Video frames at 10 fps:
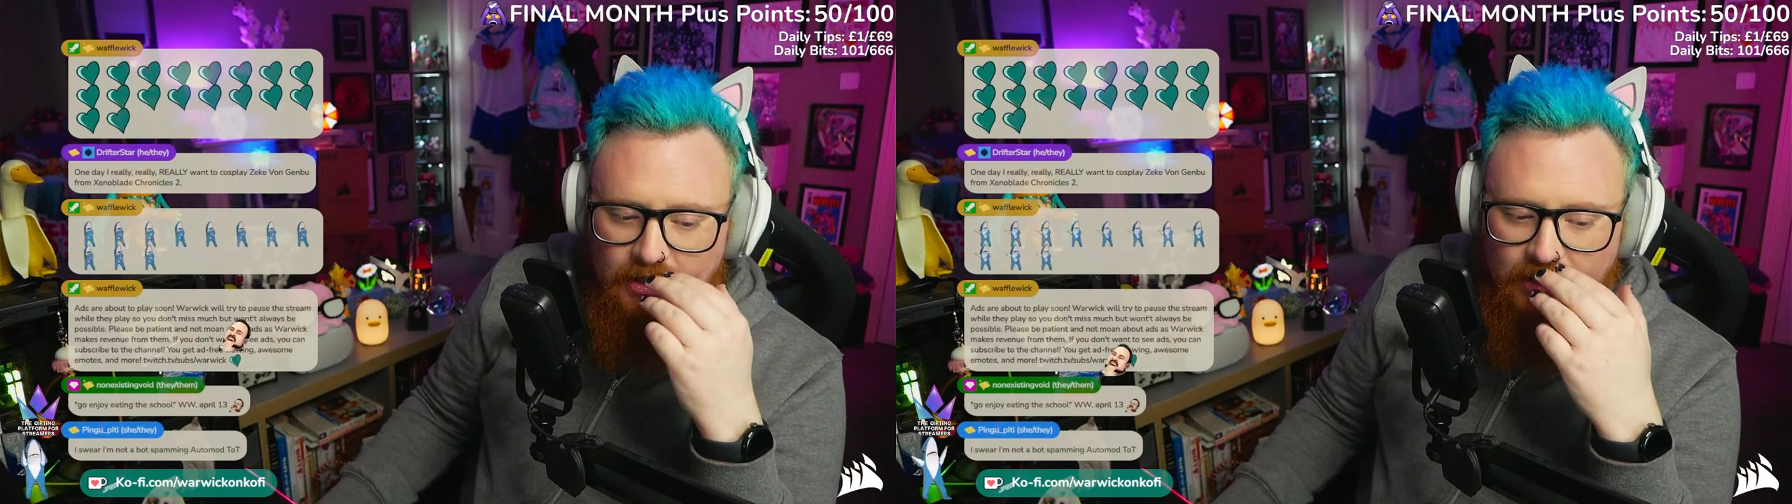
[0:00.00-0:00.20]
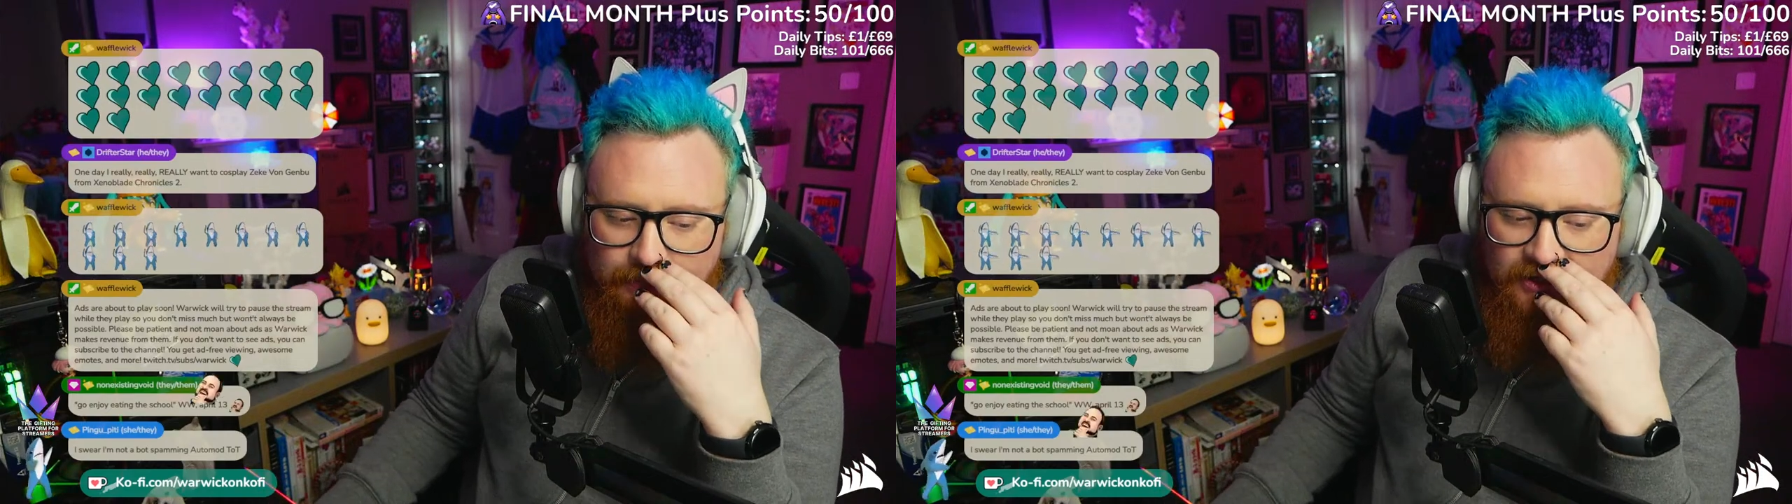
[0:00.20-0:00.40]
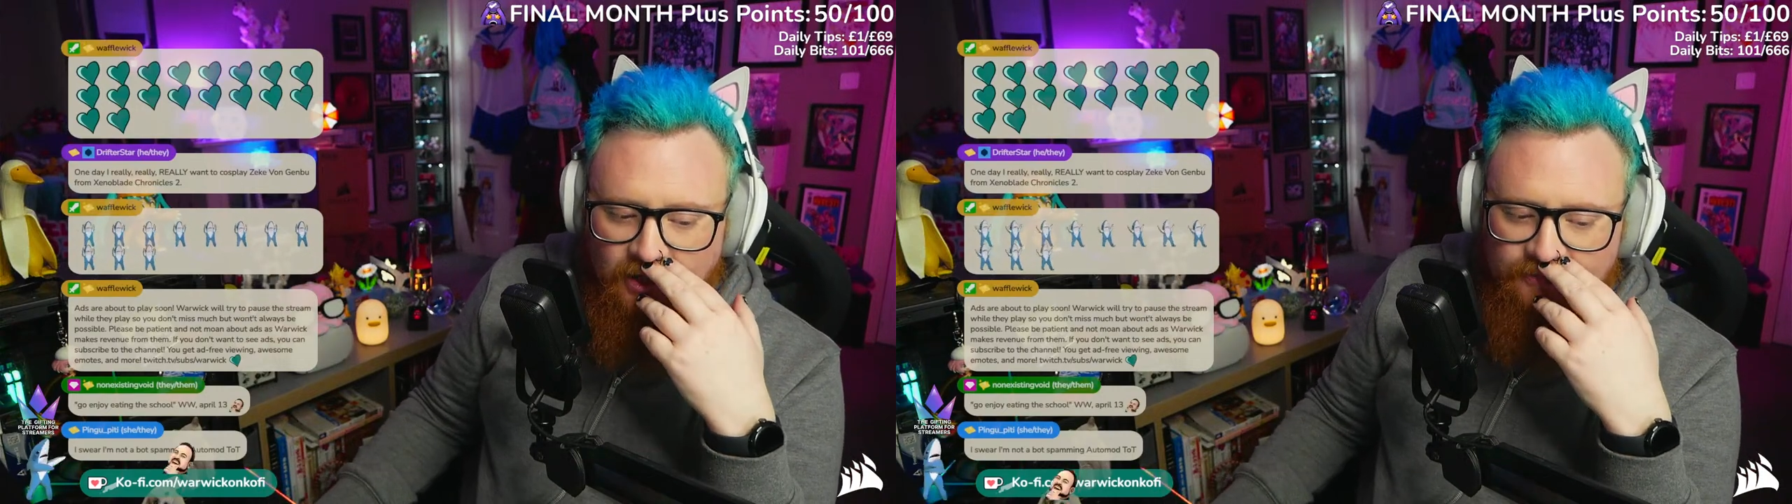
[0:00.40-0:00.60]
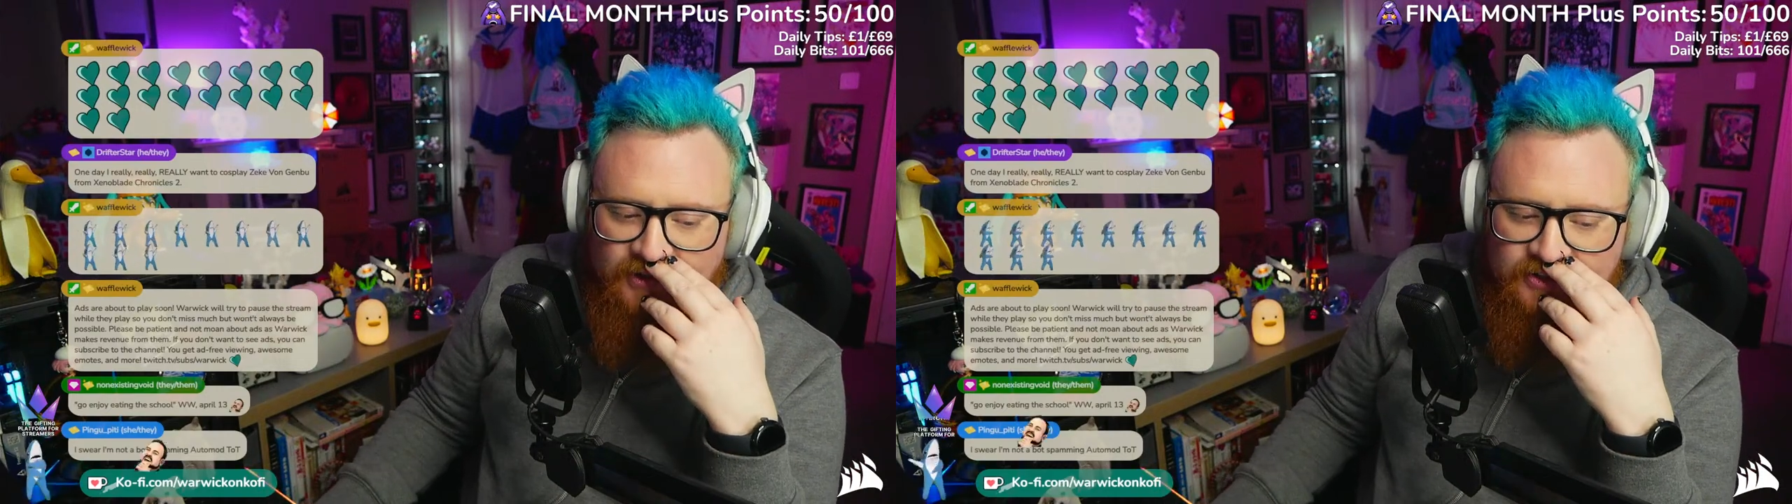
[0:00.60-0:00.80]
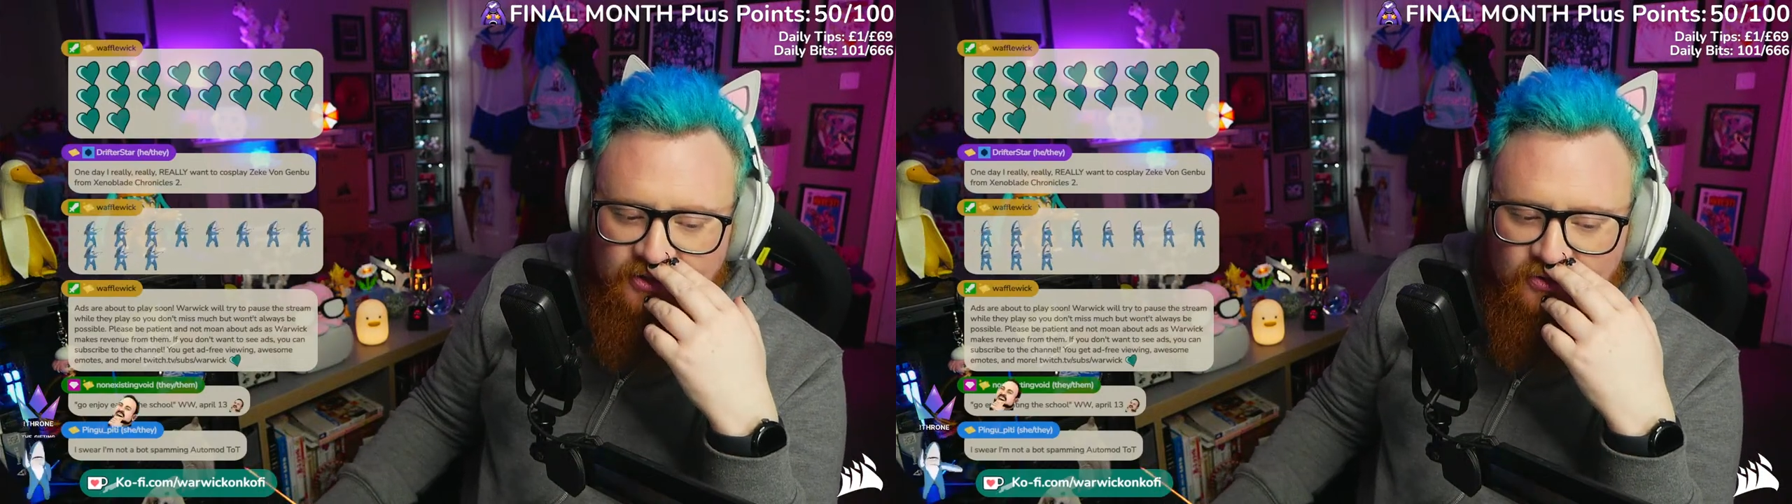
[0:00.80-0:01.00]
Pingo, I'm
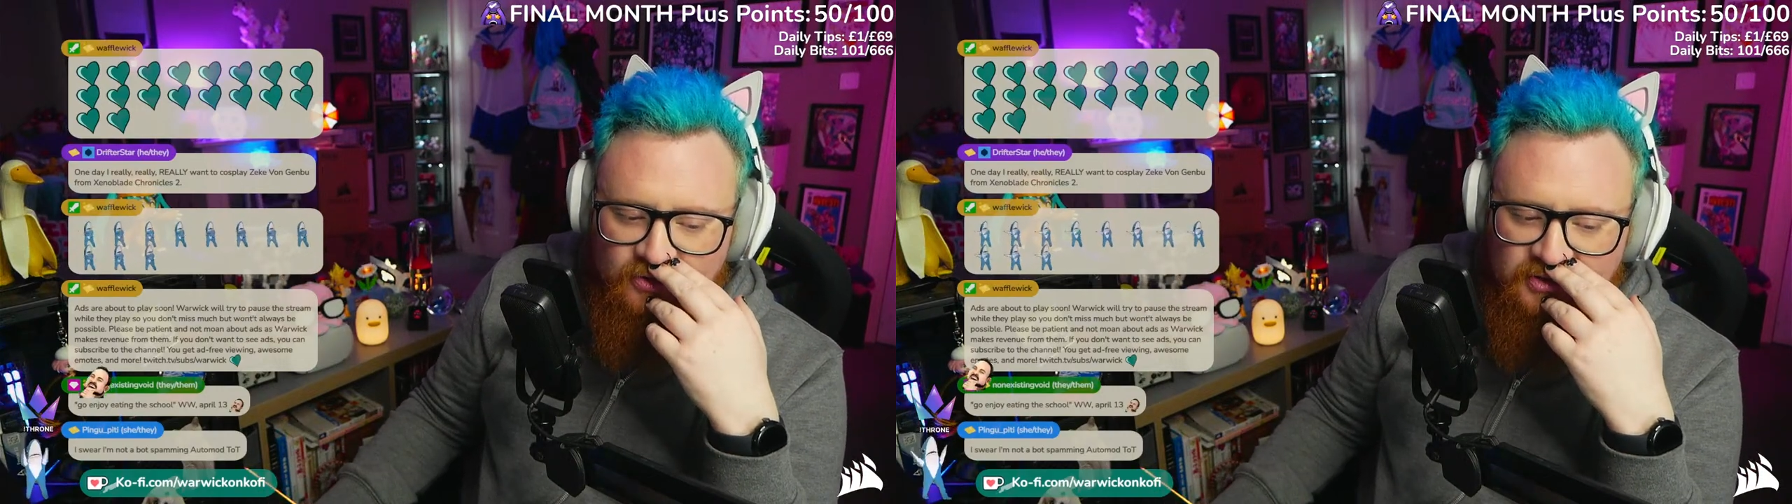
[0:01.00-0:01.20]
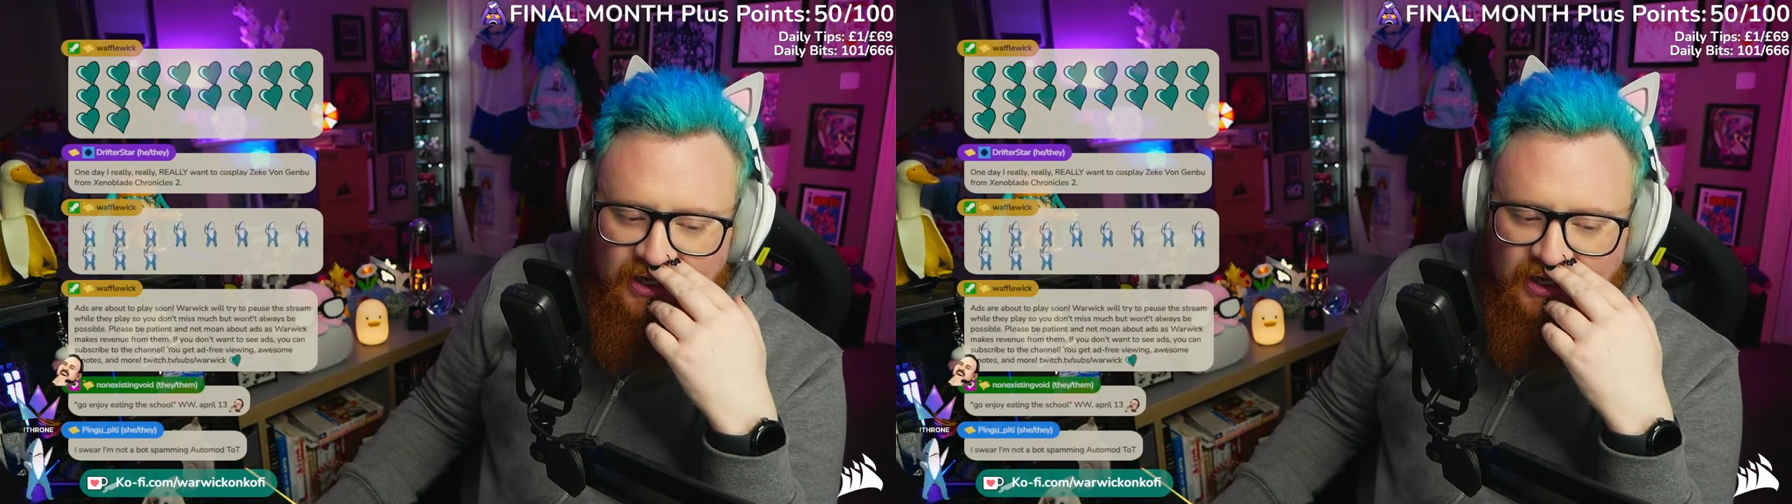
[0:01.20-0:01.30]
French, so of course